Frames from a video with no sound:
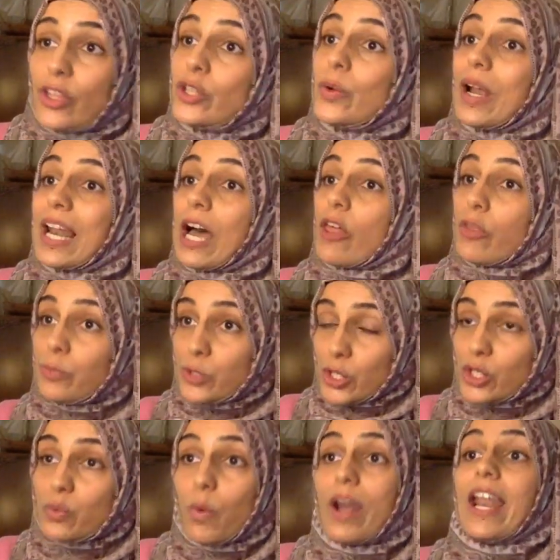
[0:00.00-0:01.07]
then you allow them
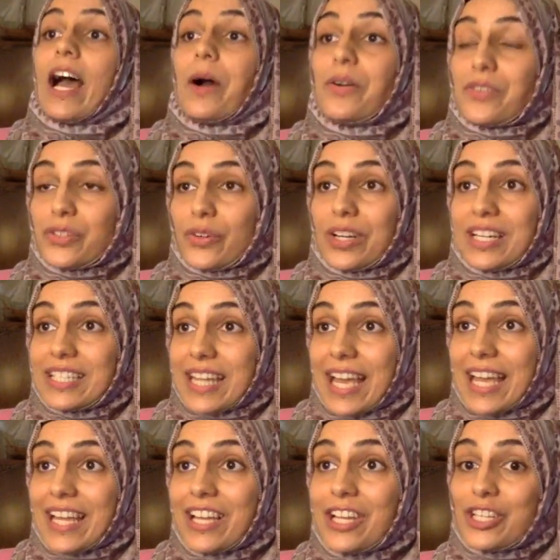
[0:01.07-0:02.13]
just 1 hour of screen a
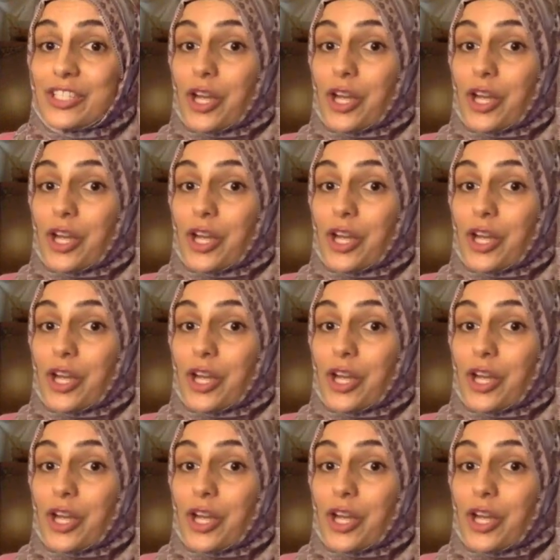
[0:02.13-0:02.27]
day.